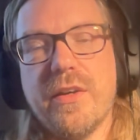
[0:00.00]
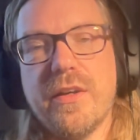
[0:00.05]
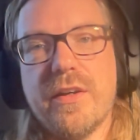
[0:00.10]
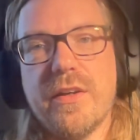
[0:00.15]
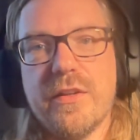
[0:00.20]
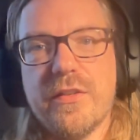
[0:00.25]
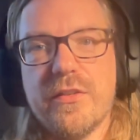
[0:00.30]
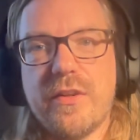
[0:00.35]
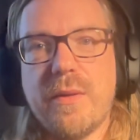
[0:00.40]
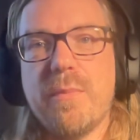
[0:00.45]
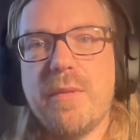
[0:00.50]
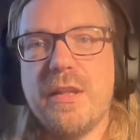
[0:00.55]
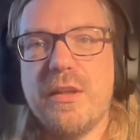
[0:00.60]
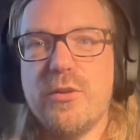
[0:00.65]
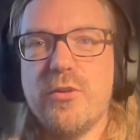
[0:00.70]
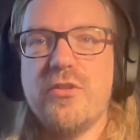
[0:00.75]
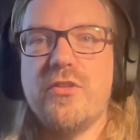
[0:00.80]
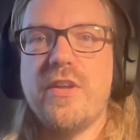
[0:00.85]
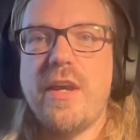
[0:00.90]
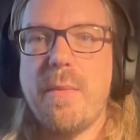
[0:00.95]
something
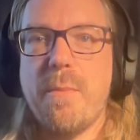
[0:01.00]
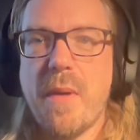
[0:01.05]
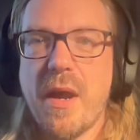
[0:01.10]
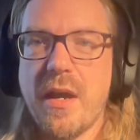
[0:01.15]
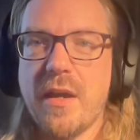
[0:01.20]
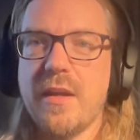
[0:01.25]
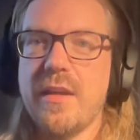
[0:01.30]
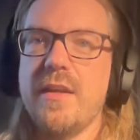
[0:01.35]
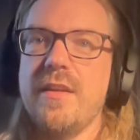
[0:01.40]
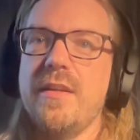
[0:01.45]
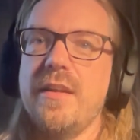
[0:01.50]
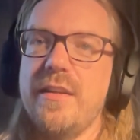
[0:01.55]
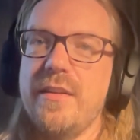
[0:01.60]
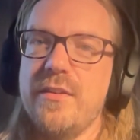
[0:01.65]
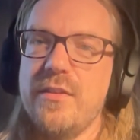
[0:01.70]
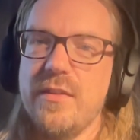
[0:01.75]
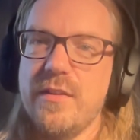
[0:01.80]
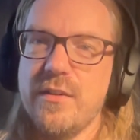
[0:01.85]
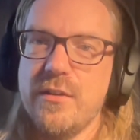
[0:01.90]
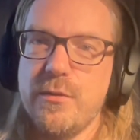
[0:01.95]
to say back, and then
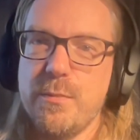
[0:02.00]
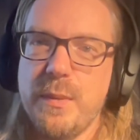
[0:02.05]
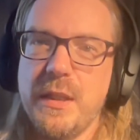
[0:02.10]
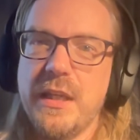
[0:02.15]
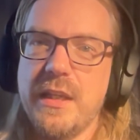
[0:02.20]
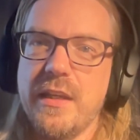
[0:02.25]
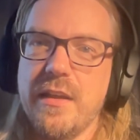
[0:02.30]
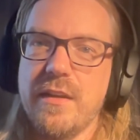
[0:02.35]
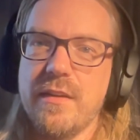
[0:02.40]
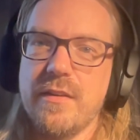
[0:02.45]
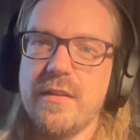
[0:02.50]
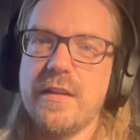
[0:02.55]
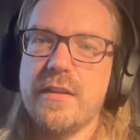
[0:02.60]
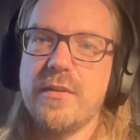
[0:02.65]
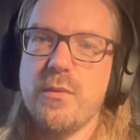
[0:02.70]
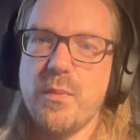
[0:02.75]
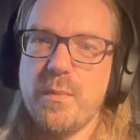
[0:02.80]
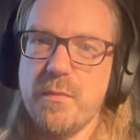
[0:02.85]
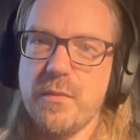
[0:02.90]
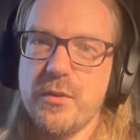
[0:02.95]
speaking, like
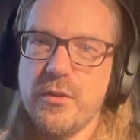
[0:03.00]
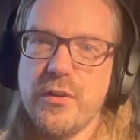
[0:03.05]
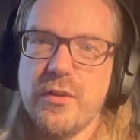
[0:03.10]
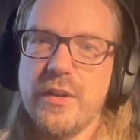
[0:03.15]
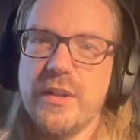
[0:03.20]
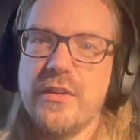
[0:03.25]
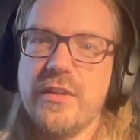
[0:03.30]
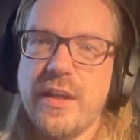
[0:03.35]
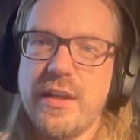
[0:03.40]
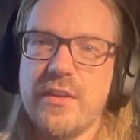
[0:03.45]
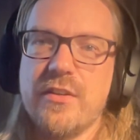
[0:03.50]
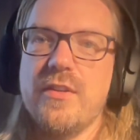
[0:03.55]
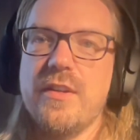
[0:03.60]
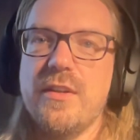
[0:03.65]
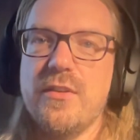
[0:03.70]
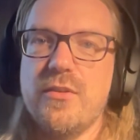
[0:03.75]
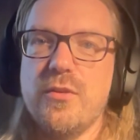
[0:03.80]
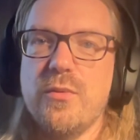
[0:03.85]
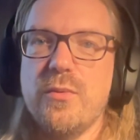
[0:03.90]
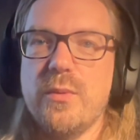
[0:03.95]
turning text
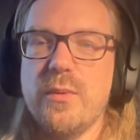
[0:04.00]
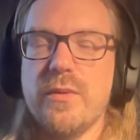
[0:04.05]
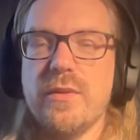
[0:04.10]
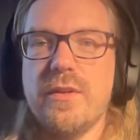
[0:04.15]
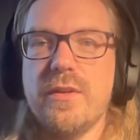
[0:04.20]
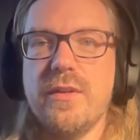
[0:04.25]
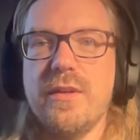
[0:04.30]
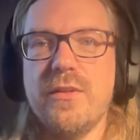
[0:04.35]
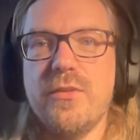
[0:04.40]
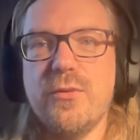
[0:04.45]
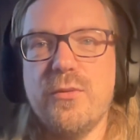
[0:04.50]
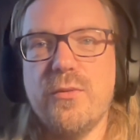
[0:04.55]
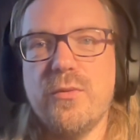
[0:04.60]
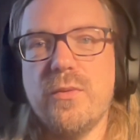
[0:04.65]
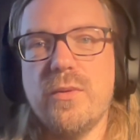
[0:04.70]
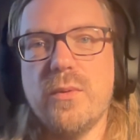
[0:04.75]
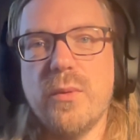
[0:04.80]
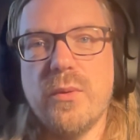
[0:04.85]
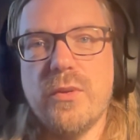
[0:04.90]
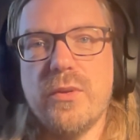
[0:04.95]
into
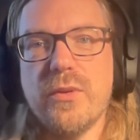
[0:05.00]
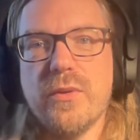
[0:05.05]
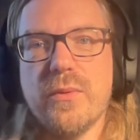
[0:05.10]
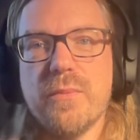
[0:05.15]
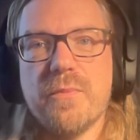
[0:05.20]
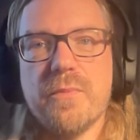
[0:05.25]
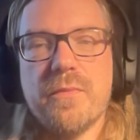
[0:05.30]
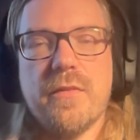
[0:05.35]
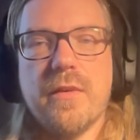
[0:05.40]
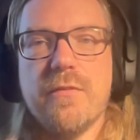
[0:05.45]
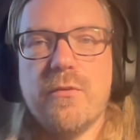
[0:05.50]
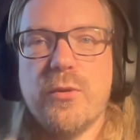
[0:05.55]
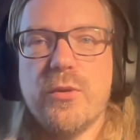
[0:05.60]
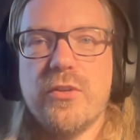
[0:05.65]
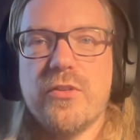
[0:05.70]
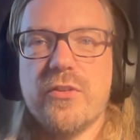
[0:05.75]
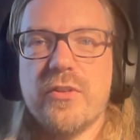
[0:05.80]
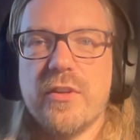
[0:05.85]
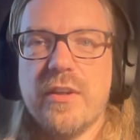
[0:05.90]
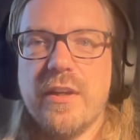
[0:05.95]
audio,
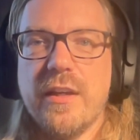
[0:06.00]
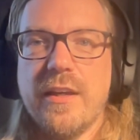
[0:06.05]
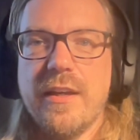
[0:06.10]
voice.